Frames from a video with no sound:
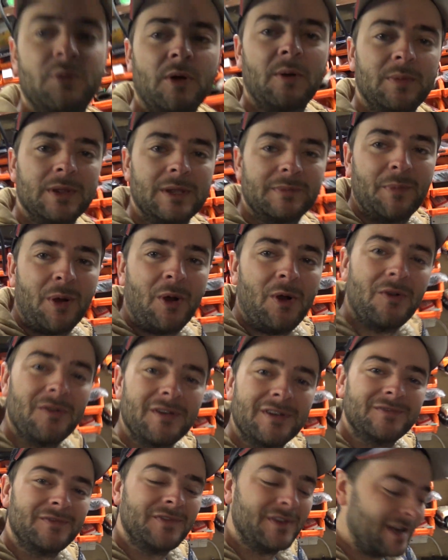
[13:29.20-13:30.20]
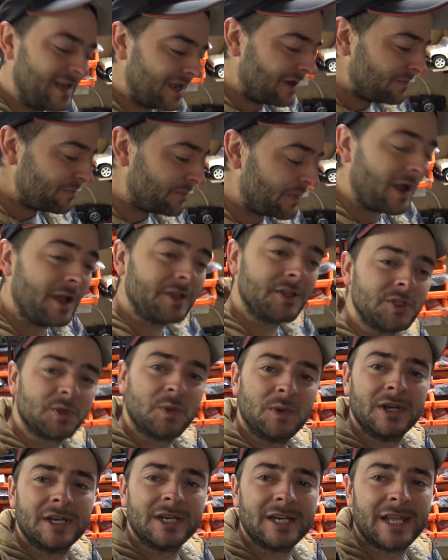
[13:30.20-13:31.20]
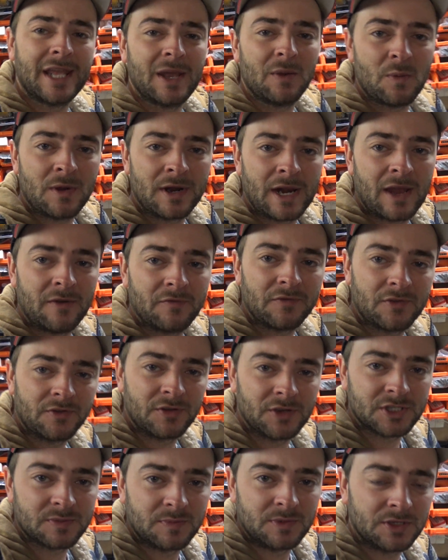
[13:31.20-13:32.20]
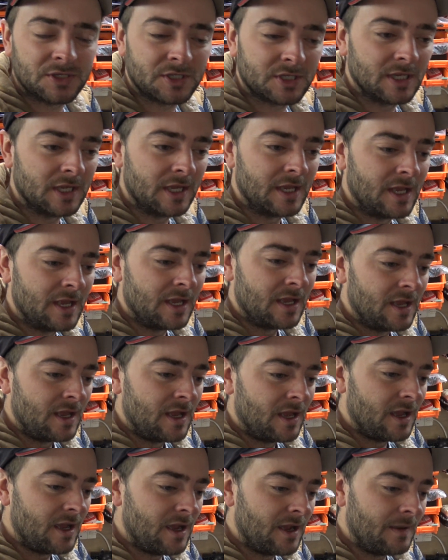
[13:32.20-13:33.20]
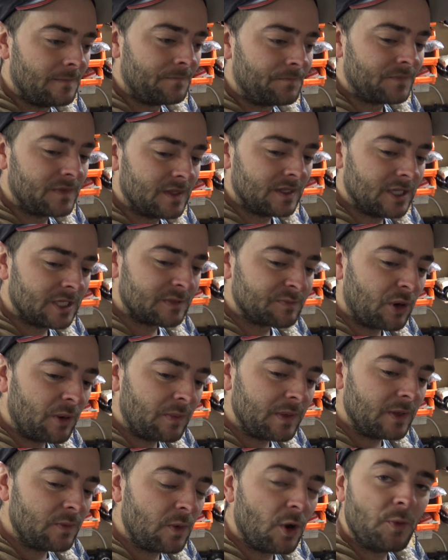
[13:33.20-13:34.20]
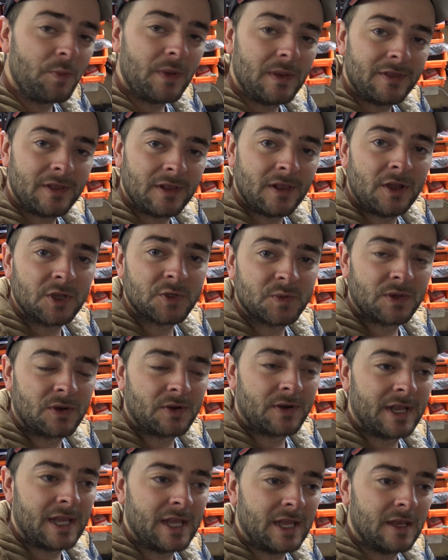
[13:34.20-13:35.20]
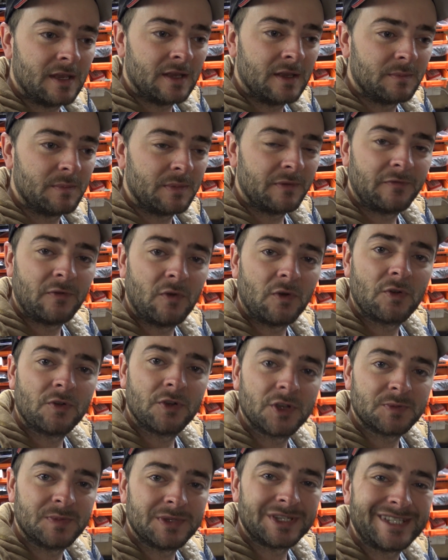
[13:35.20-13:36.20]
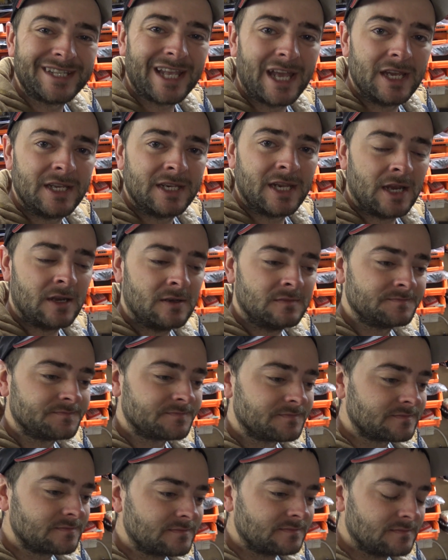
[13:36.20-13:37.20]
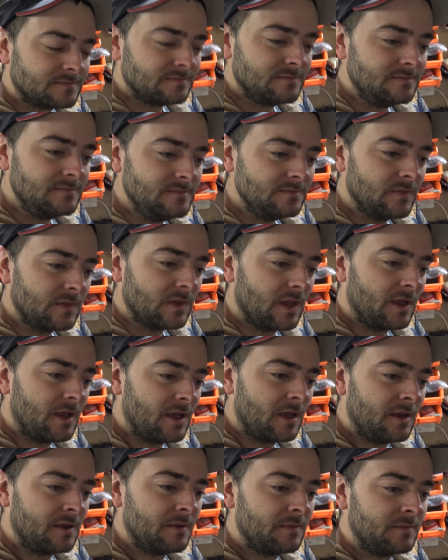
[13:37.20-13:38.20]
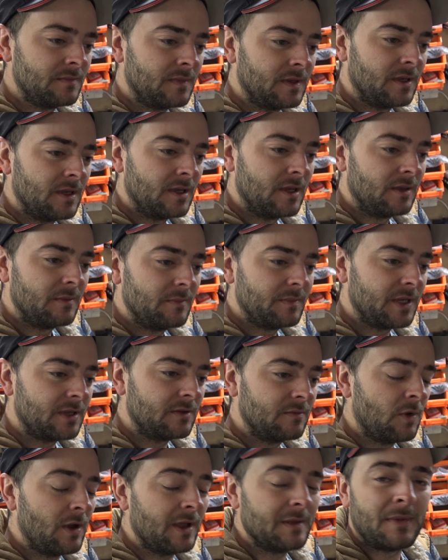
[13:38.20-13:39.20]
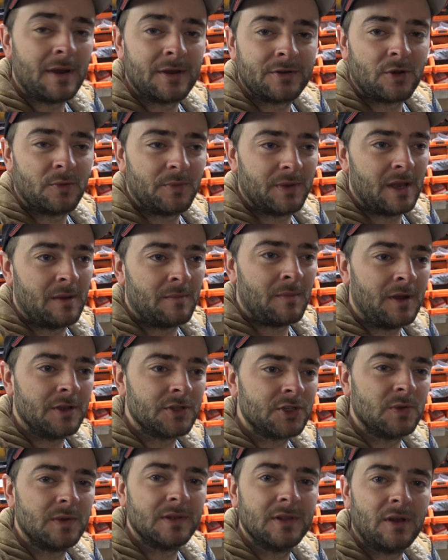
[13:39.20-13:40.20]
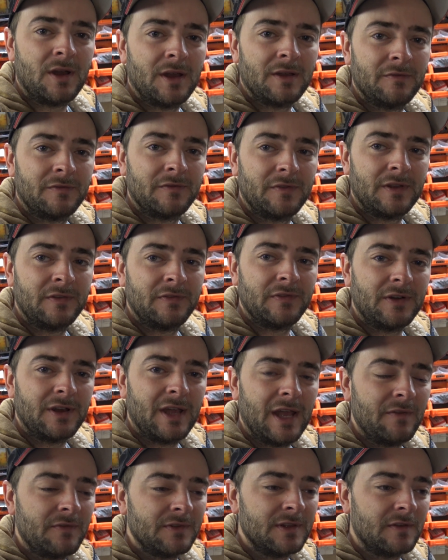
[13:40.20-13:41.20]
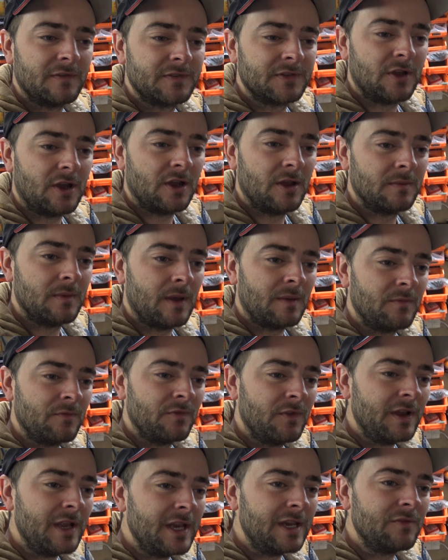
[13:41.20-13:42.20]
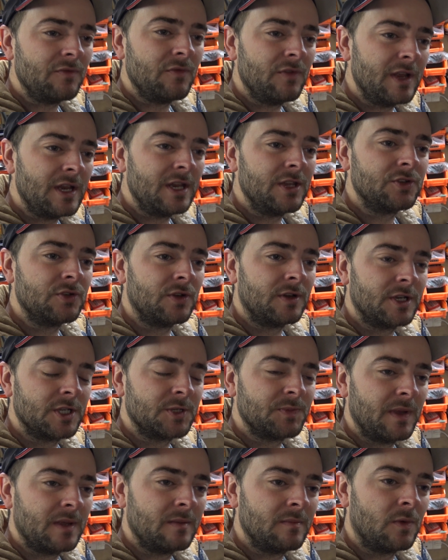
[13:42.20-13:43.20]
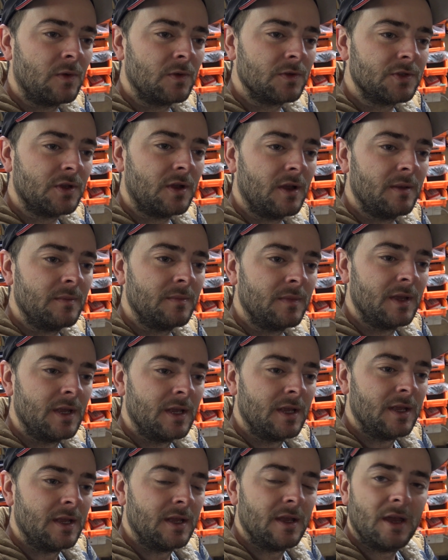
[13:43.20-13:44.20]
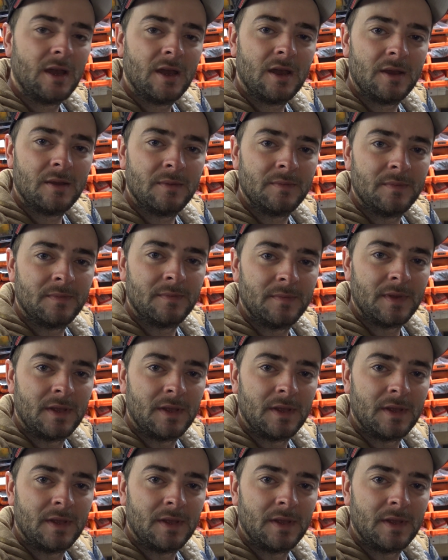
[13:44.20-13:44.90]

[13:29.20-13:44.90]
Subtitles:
probably boring video, but I just wanted to get one out for Christmas. This probably will be the last one on here before Christmas Day now. Well, it might not be. I might do a live if I have enough time. I'm really trying to spend more time, you